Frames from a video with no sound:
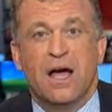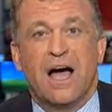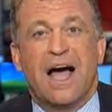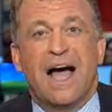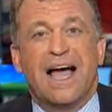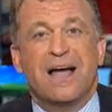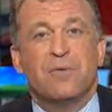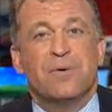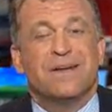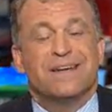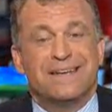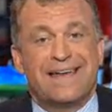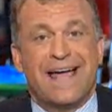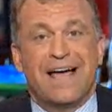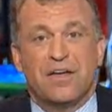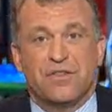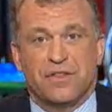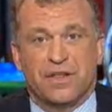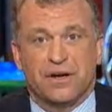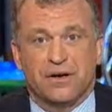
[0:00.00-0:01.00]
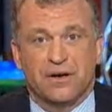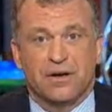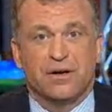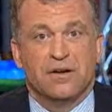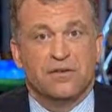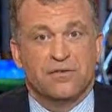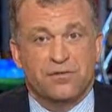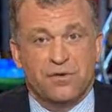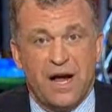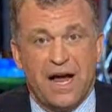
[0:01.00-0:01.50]
I went down there
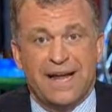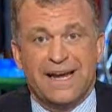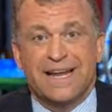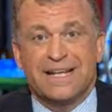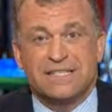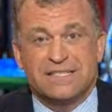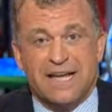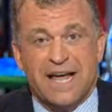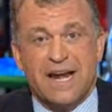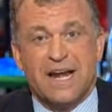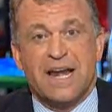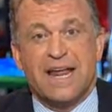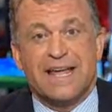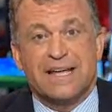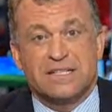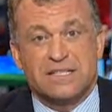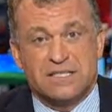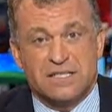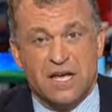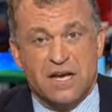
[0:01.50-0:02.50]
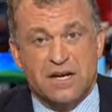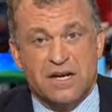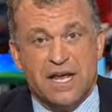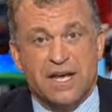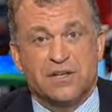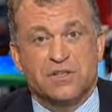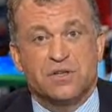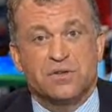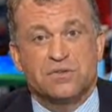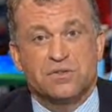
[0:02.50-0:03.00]
Friday, Saturday, and
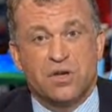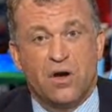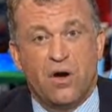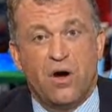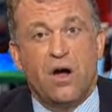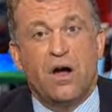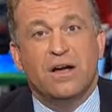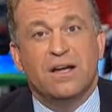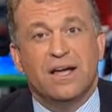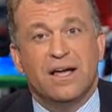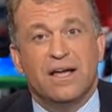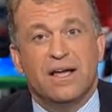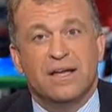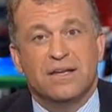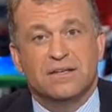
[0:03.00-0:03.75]
Sunday to talk,